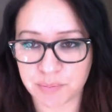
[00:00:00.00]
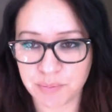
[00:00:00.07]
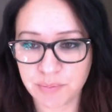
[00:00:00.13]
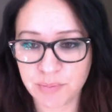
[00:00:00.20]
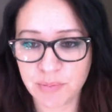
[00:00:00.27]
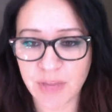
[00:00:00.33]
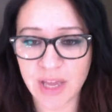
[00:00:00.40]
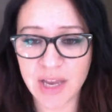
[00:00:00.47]

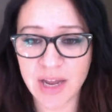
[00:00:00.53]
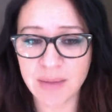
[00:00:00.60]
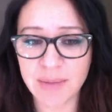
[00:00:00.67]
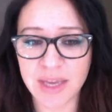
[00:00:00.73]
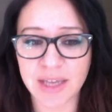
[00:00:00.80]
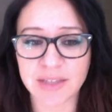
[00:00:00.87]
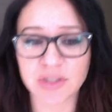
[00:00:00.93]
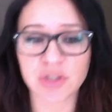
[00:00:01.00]
and I'm
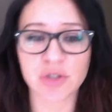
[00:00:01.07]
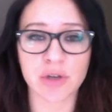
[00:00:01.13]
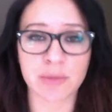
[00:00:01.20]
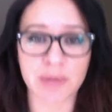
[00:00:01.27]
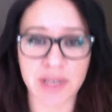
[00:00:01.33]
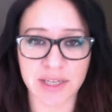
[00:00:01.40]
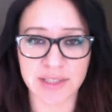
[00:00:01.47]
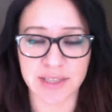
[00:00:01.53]

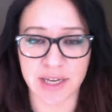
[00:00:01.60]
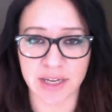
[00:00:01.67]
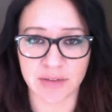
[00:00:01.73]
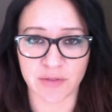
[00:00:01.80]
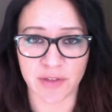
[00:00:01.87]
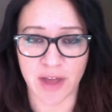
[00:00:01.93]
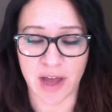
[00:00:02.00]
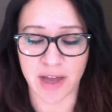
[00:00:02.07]
extremely excited for
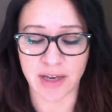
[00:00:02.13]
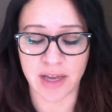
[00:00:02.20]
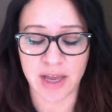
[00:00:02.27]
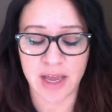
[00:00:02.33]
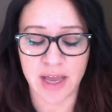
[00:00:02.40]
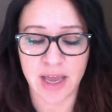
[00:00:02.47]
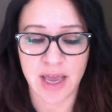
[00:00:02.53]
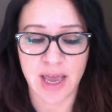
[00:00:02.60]
that.
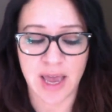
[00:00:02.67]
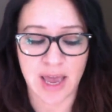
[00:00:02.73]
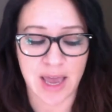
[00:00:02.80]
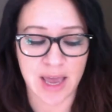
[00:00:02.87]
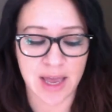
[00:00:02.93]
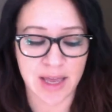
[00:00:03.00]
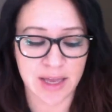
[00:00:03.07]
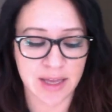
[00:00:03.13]

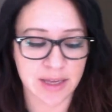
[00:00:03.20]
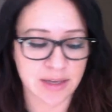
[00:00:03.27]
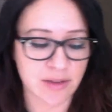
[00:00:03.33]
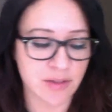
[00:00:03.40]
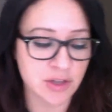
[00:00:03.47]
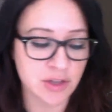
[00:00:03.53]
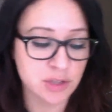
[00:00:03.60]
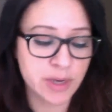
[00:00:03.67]
And
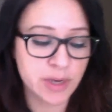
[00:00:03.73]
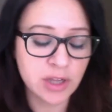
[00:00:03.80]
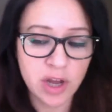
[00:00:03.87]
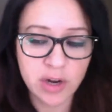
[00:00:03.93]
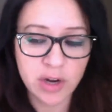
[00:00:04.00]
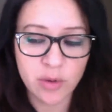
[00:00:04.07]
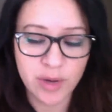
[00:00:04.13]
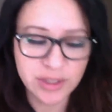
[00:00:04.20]
there's been a lot of
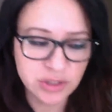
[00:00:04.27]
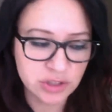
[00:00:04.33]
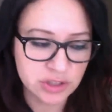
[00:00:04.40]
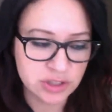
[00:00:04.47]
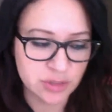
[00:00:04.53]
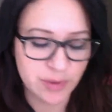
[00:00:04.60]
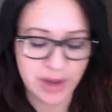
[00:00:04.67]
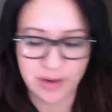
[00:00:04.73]
questions
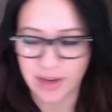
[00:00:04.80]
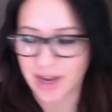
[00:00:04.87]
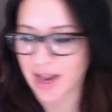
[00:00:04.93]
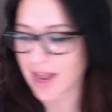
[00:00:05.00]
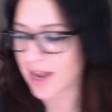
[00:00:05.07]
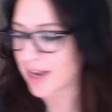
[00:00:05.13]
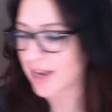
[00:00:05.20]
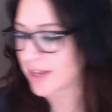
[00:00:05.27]
around it,
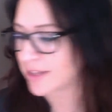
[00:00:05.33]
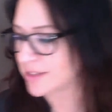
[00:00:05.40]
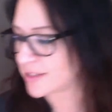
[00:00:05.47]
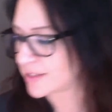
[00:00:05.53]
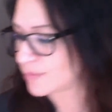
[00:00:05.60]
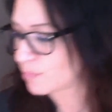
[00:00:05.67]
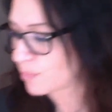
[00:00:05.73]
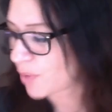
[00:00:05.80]
and
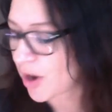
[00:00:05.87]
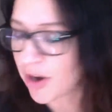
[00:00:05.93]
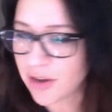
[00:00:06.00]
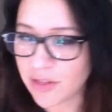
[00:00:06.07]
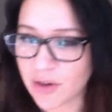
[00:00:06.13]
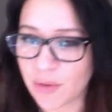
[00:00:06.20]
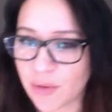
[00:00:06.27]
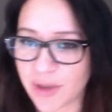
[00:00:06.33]
part of the
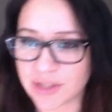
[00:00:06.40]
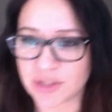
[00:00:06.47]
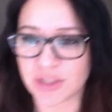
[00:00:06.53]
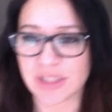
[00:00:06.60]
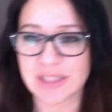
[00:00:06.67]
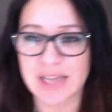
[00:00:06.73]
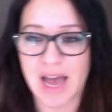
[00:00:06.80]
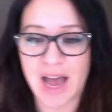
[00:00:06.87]
questions
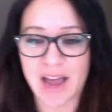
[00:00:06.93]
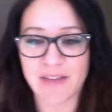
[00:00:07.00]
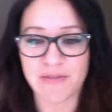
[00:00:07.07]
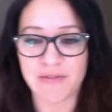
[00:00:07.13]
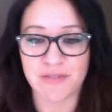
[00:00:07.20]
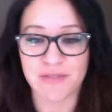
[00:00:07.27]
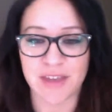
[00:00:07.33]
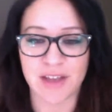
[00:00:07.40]
I
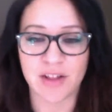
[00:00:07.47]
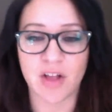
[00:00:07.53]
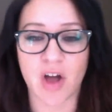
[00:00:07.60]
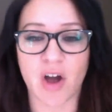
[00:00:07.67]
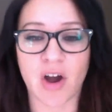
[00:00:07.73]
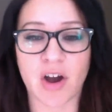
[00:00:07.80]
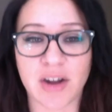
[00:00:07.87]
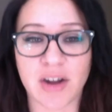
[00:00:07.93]
feel
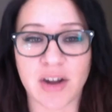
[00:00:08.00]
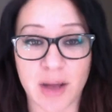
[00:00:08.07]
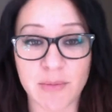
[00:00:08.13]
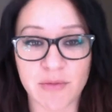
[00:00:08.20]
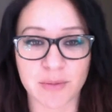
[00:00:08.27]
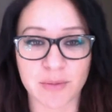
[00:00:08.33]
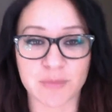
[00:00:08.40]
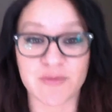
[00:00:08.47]
are come
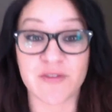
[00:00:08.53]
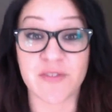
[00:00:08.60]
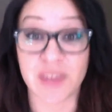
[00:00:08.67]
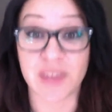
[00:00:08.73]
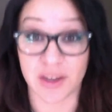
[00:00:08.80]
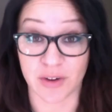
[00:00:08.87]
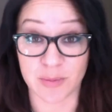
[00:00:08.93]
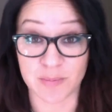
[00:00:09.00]
from
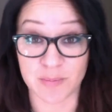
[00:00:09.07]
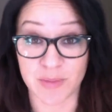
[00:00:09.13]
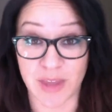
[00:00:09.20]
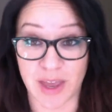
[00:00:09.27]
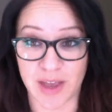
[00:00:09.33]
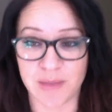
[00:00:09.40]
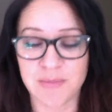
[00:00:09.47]
fear. Okay,